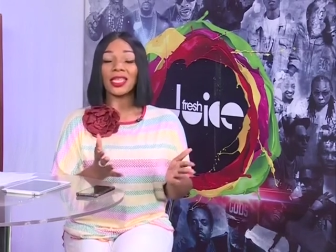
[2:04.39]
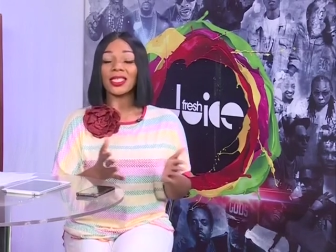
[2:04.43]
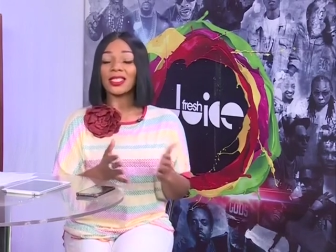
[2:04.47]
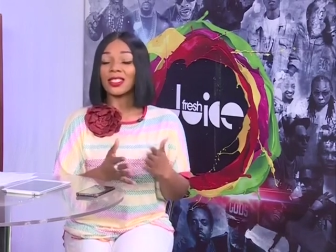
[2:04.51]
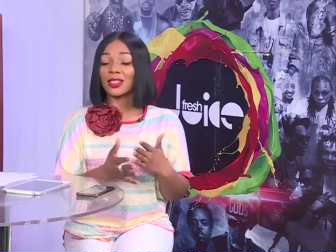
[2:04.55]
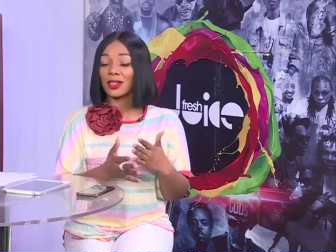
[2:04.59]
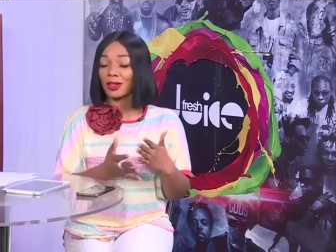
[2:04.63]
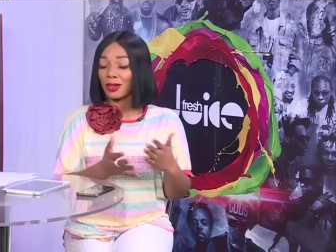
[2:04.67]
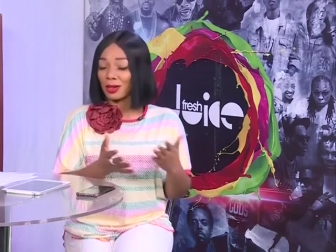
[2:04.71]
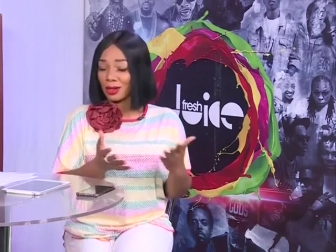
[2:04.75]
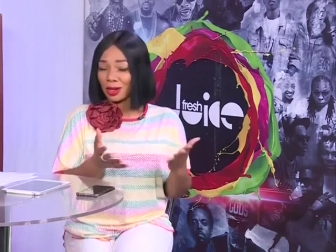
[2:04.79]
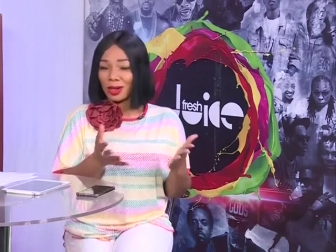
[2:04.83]

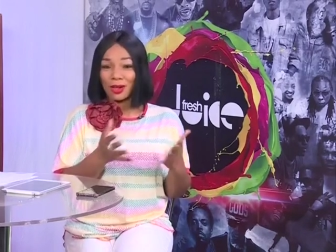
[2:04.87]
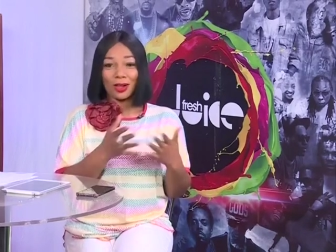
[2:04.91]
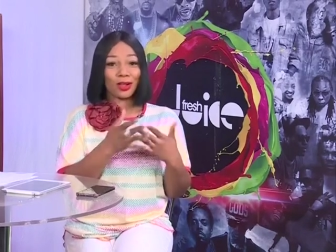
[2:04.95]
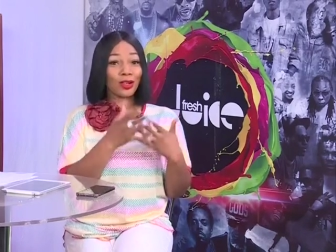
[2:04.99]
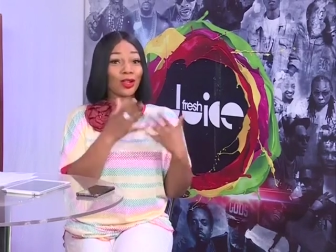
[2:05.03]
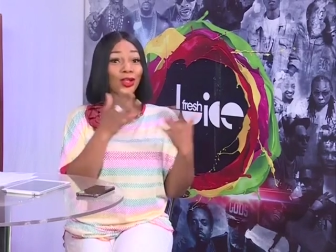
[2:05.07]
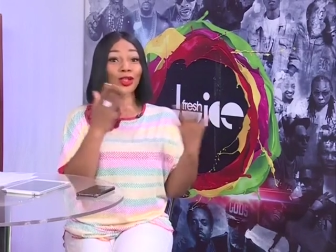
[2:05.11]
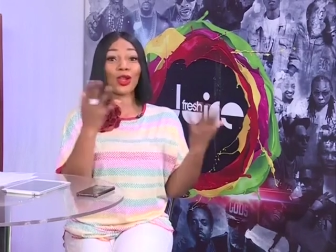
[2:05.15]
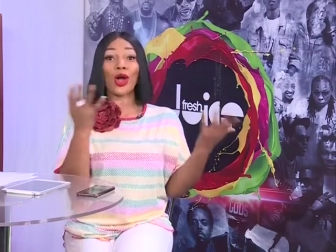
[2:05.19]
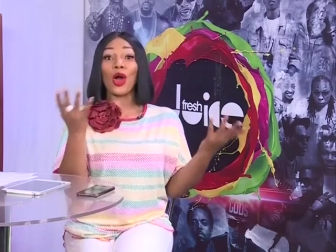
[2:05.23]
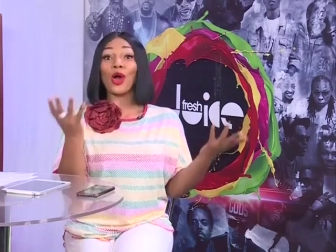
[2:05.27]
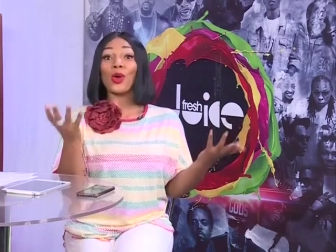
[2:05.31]
It's a,
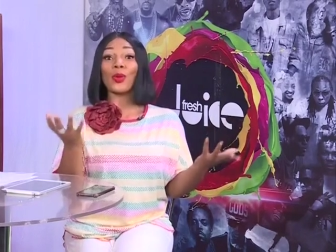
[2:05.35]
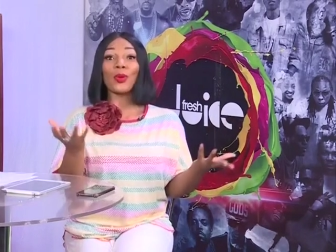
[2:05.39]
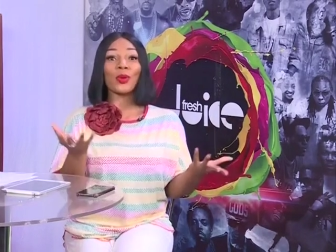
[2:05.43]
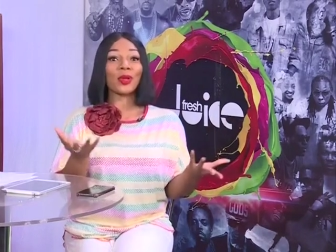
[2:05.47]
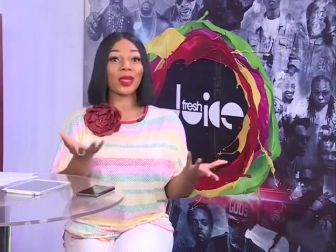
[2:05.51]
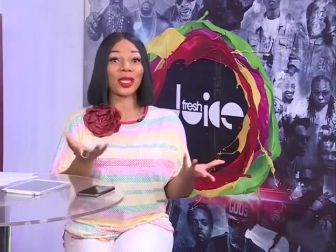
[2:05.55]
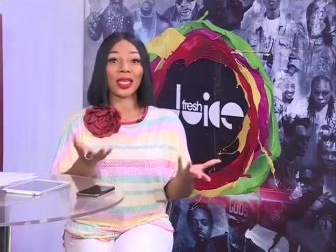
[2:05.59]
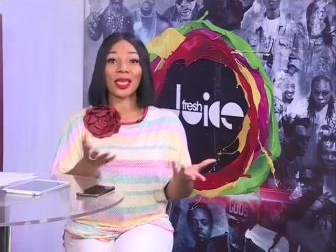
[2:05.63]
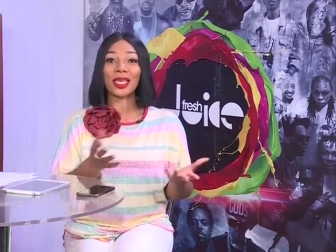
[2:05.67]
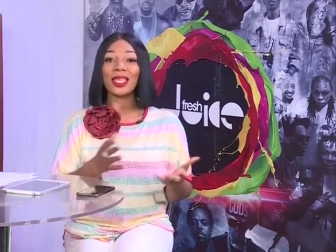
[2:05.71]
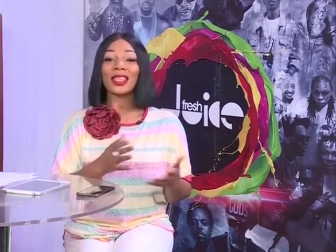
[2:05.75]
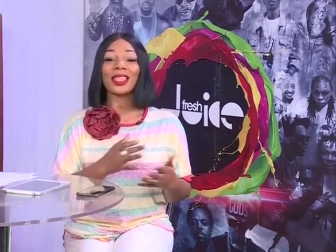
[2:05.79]

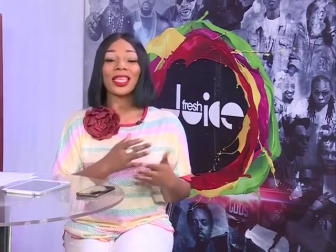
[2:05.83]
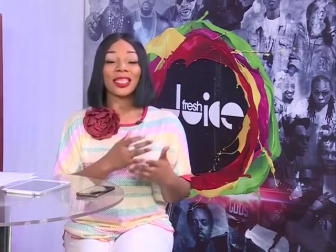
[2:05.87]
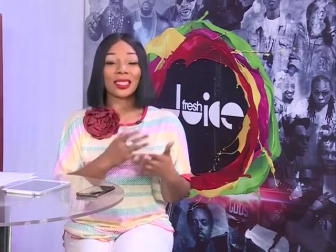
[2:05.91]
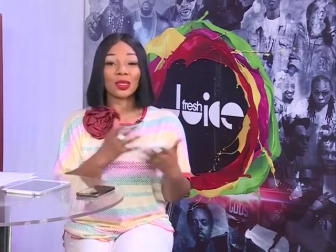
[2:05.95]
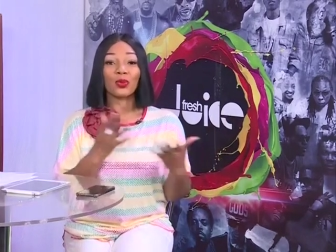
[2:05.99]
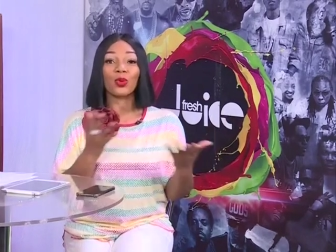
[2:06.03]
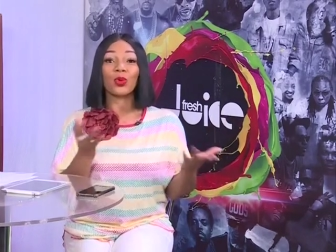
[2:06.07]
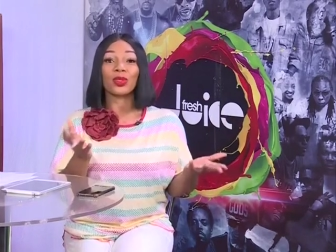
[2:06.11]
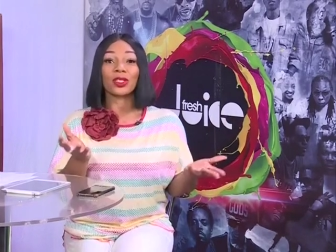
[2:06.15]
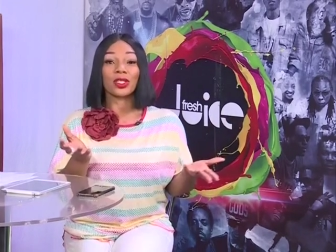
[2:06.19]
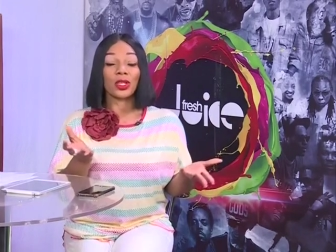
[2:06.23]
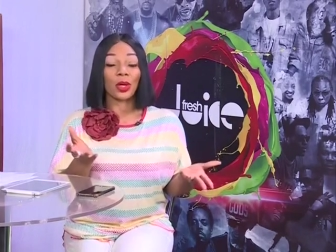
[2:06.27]
globally,
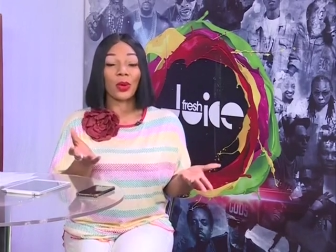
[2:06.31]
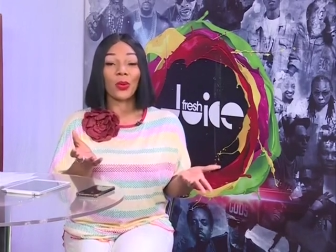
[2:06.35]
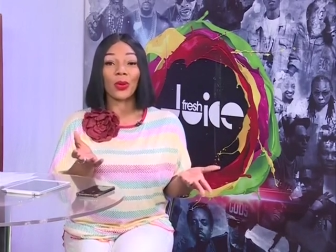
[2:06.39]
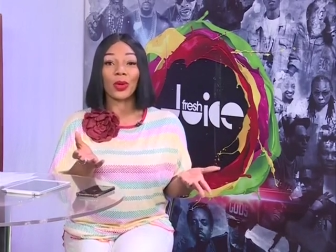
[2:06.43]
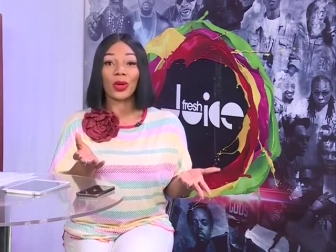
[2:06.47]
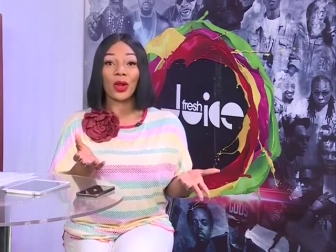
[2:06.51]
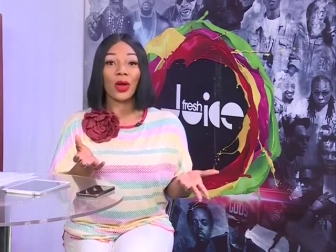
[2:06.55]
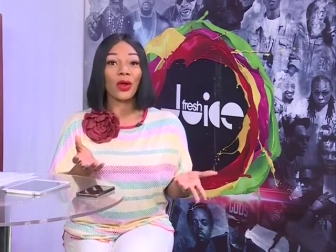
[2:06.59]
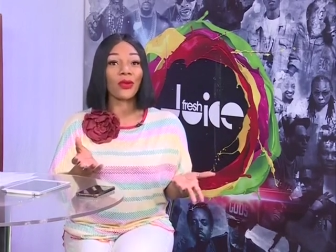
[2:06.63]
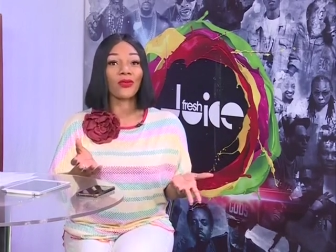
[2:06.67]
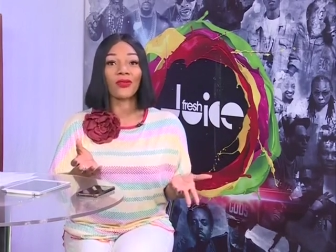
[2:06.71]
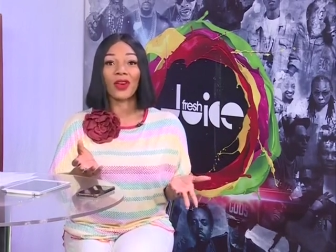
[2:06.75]
that's what's
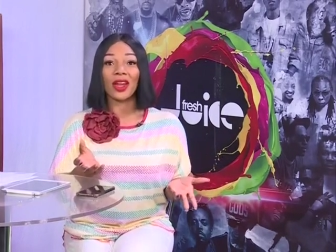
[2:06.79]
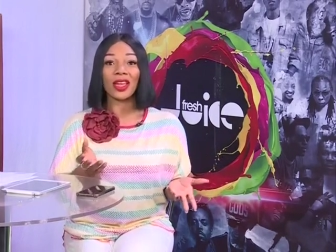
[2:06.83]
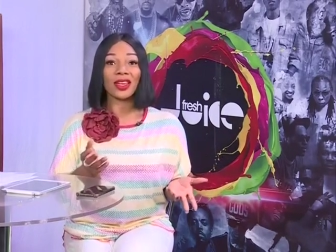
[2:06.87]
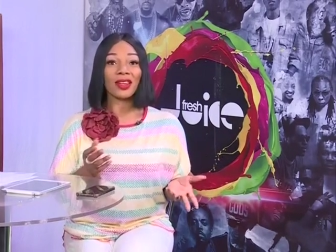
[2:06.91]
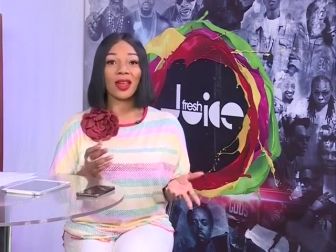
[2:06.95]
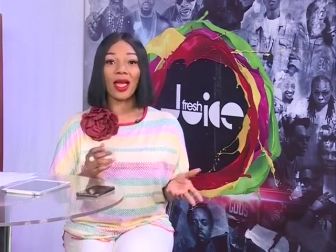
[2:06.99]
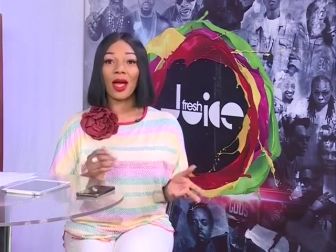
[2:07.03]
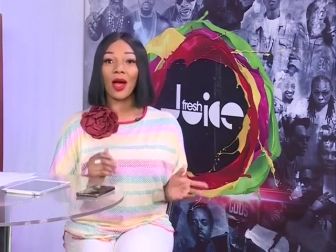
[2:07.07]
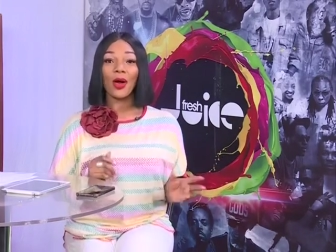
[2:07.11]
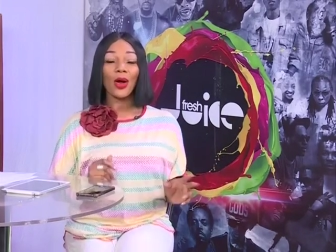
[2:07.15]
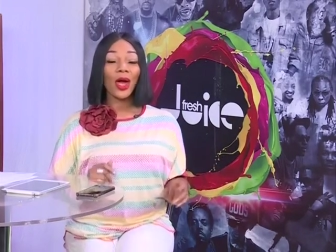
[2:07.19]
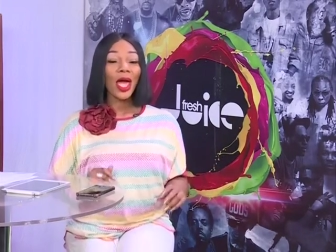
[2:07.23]
going on right
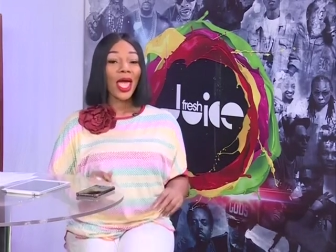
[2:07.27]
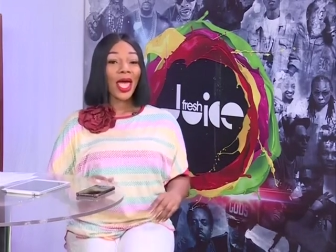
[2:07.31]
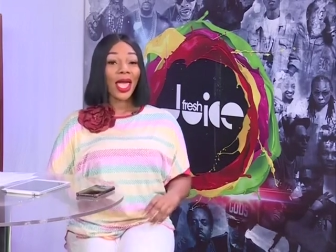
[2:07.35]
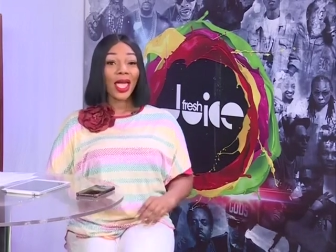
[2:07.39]
now.